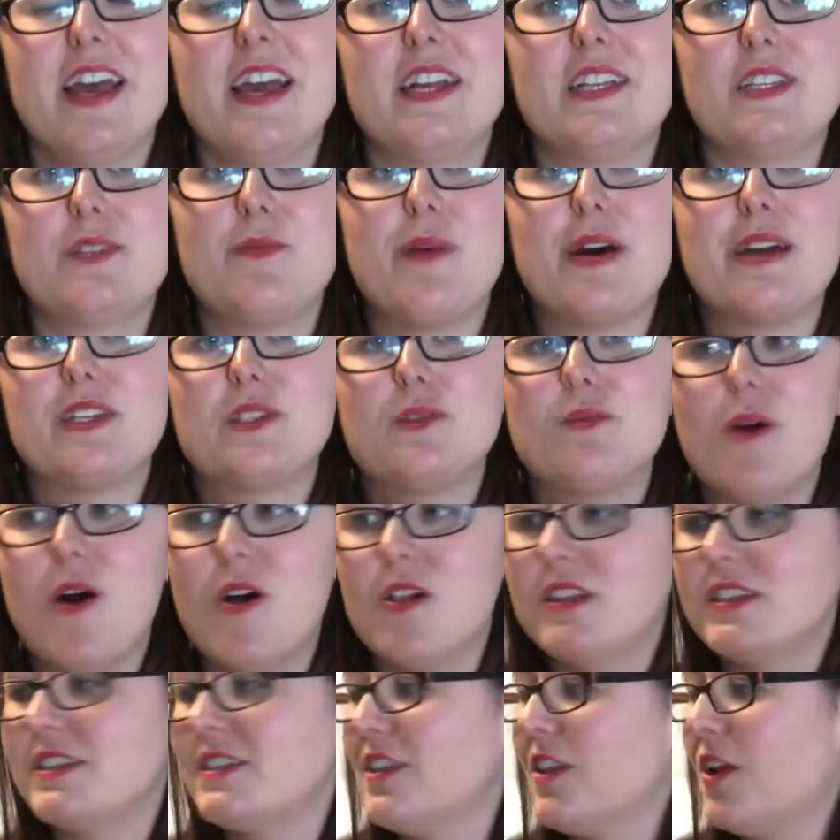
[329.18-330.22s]
It's my
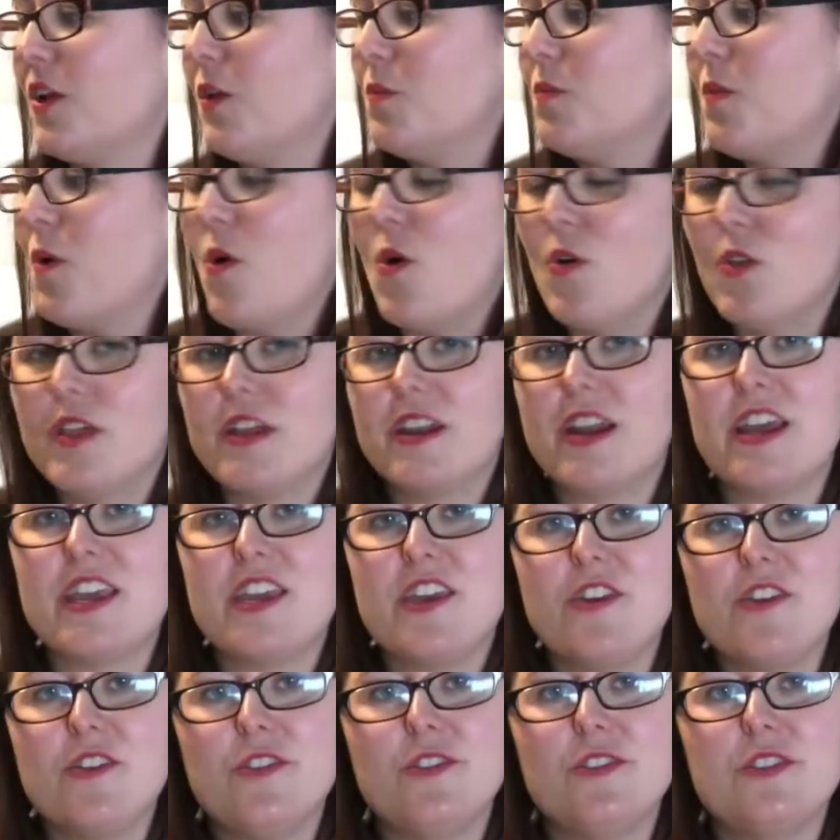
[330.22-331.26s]
smallest little bowl that I
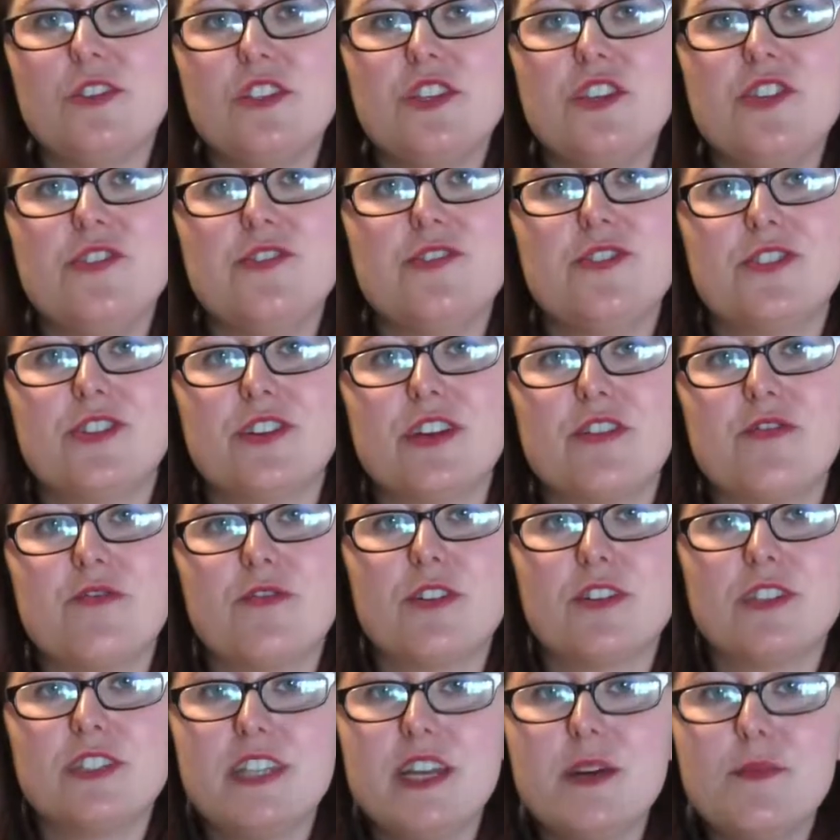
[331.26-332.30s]
use usually
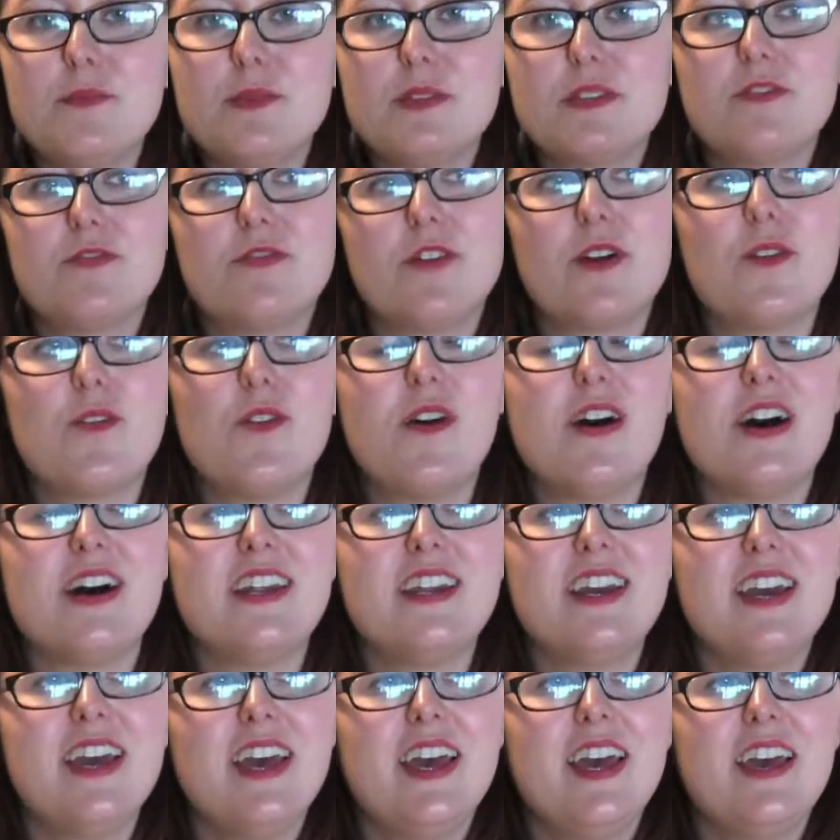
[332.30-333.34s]
for dips. If
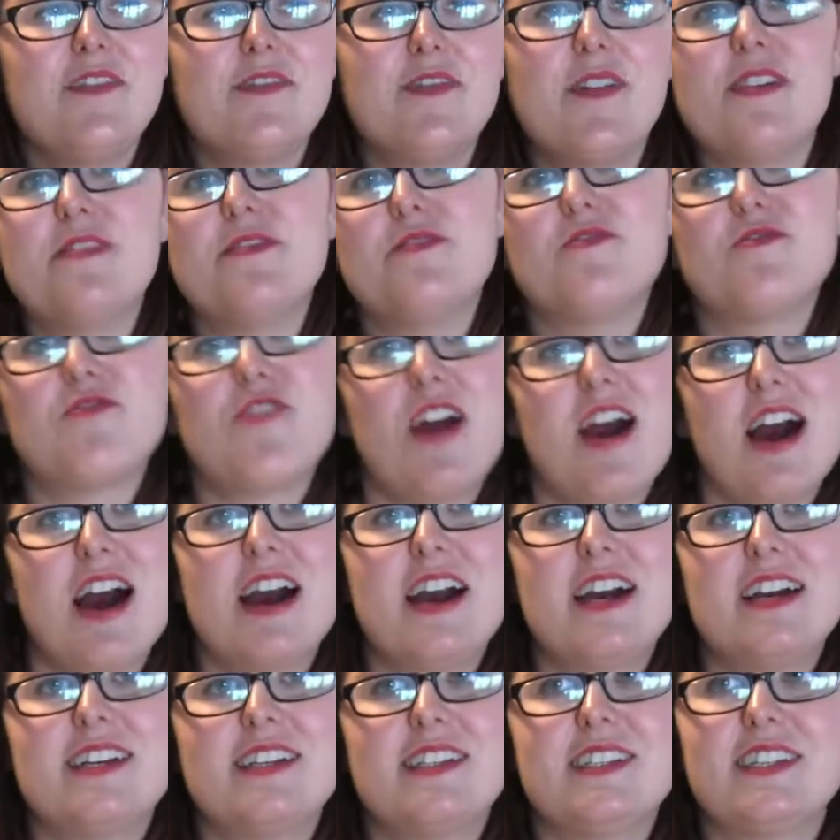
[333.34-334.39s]
I'm having
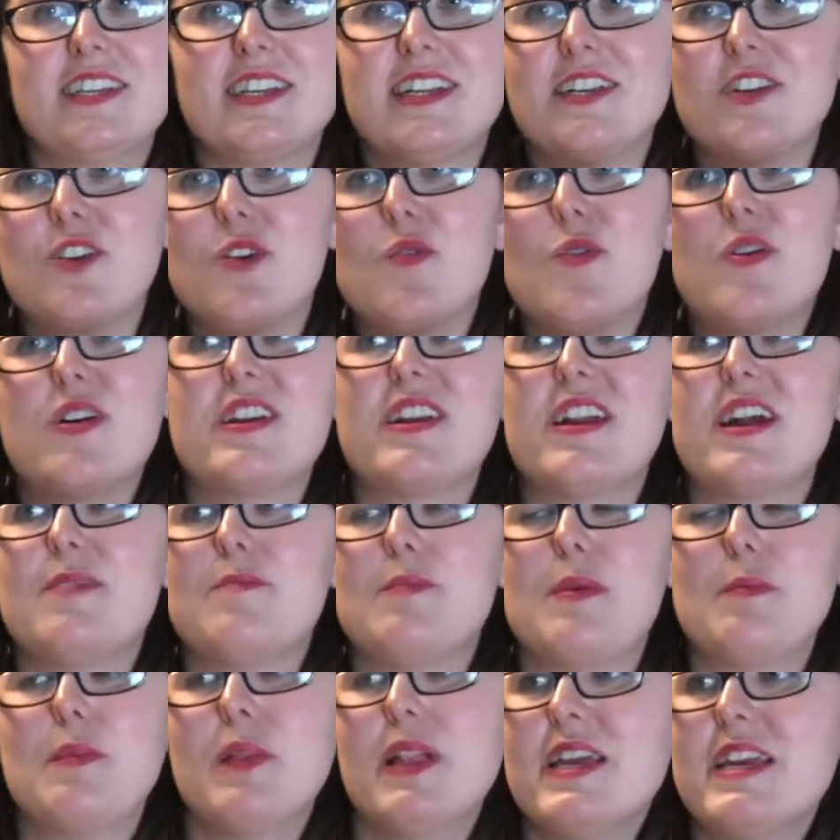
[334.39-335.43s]
fries and I don't want it on
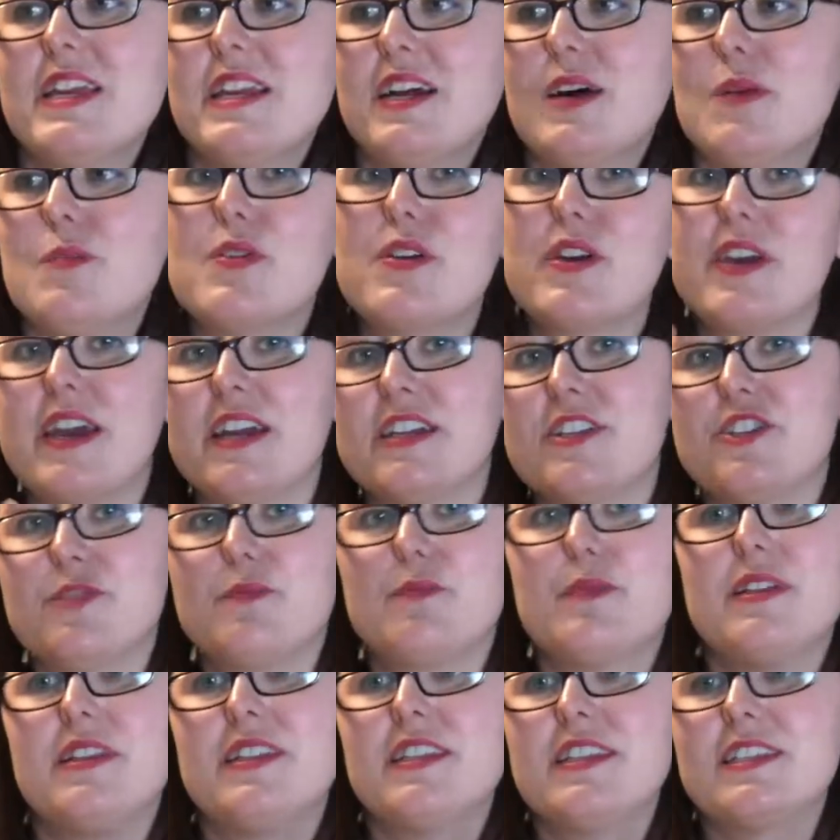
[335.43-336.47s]
my plate, I'll put
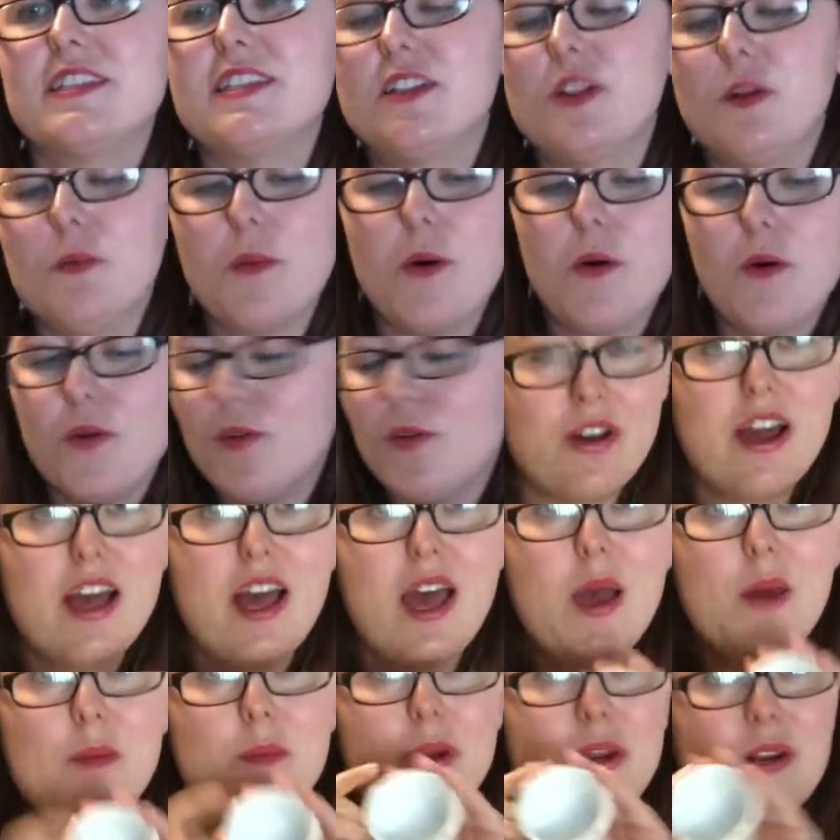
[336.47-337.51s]
ketchup in this little bowl,
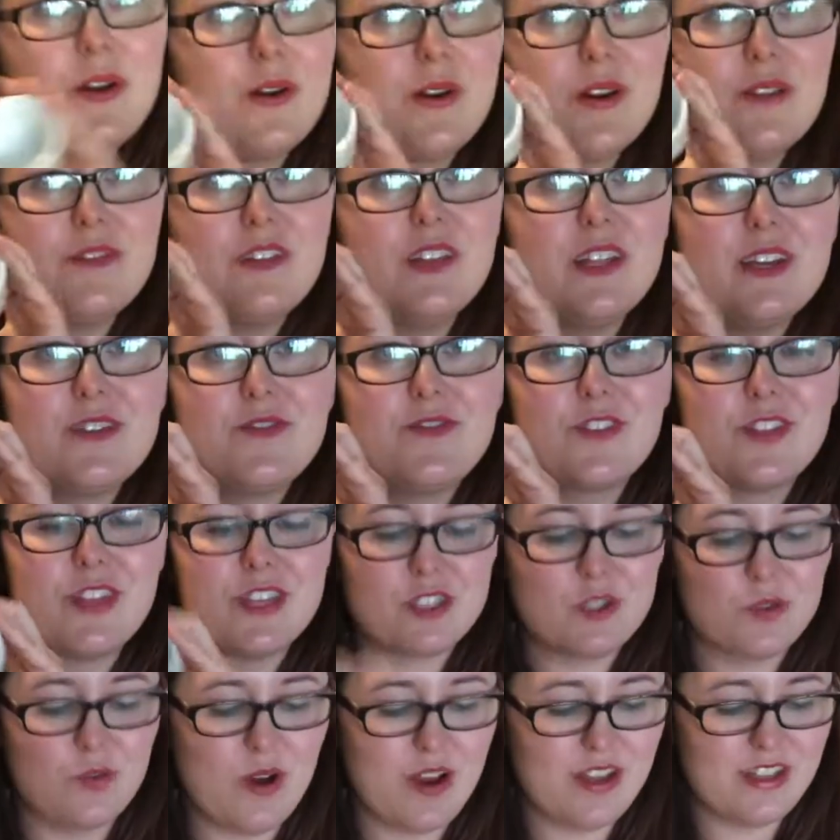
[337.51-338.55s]
but I don't have a lid for
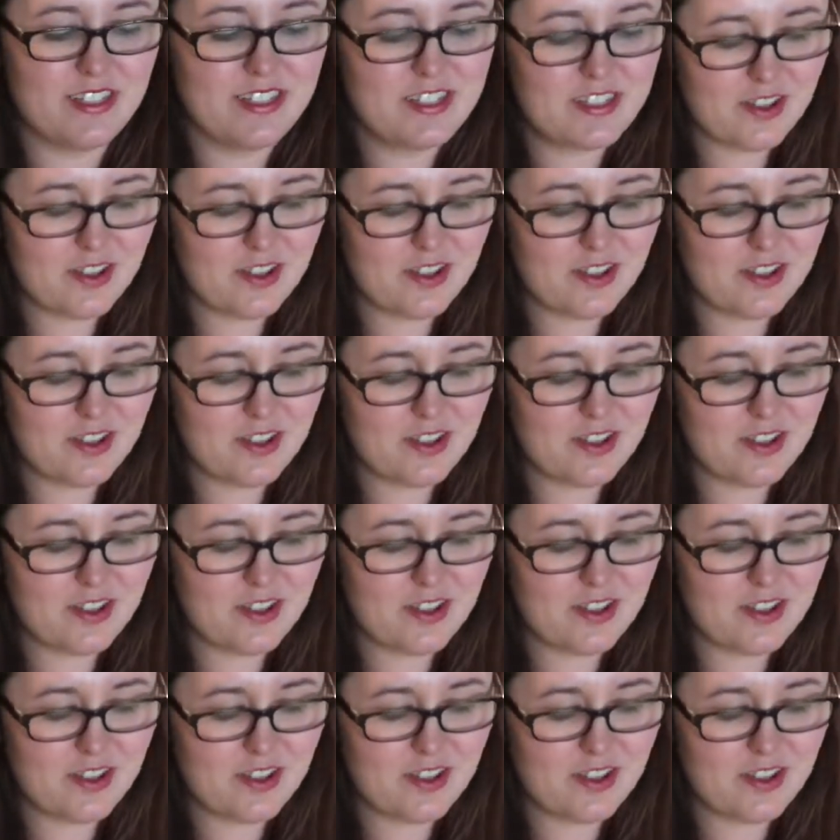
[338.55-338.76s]
this one.